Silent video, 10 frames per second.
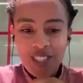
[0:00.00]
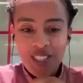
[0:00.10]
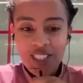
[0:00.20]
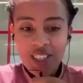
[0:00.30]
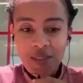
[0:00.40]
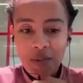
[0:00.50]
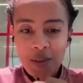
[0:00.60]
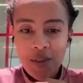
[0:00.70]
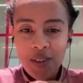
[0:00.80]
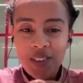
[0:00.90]
Dr.
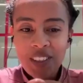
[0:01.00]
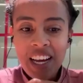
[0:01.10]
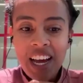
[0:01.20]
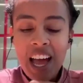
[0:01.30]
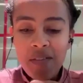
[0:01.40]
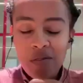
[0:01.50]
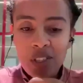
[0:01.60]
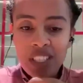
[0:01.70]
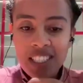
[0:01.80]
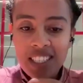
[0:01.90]
Mannuru. I've
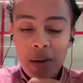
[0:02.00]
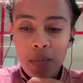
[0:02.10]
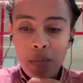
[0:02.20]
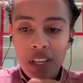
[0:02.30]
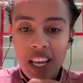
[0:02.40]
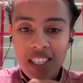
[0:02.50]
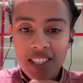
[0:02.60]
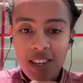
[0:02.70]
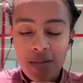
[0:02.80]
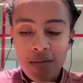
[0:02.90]
noticed the
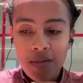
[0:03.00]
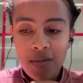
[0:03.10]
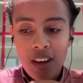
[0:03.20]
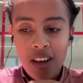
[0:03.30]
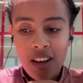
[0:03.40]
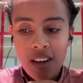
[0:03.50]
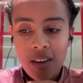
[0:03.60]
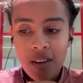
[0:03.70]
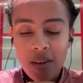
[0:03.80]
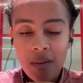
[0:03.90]
importance of
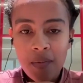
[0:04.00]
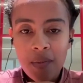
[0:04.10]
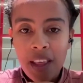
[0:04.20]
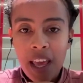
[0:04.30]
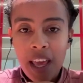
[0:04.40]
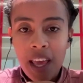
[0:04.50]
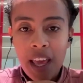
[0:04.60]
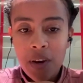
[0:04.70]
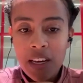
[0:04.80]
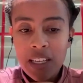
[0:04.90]

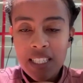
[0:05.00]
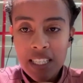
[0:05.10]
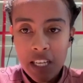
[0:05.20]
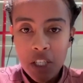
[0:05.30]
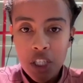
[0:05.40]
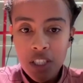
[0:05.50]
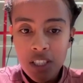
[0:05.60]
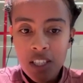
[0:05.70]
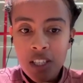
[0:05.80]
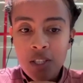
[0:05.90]
experience section.
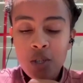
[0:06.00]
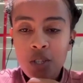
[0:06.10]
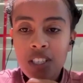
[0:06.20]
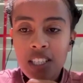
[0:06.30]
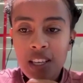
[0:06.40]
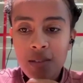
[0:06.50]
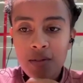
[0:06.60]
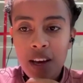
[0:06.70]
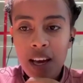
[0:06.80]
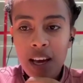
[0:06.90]
So just to
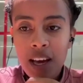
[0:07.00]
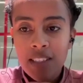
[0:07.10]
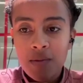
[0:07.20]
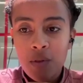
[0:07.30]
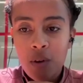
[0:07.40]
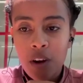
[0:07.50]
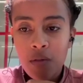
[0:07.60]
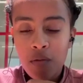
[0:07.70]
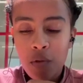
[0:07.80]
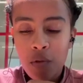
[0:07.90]
give highlights for
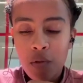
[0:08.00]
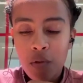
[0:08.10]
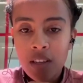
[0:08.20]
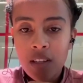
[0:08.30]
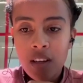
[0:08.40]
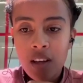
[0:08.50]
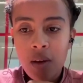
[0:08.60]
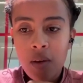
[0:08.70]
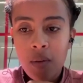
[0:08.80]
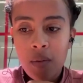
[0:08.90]
everyone,
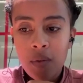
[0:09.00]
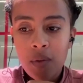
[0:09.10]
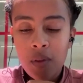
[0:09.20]
ERAS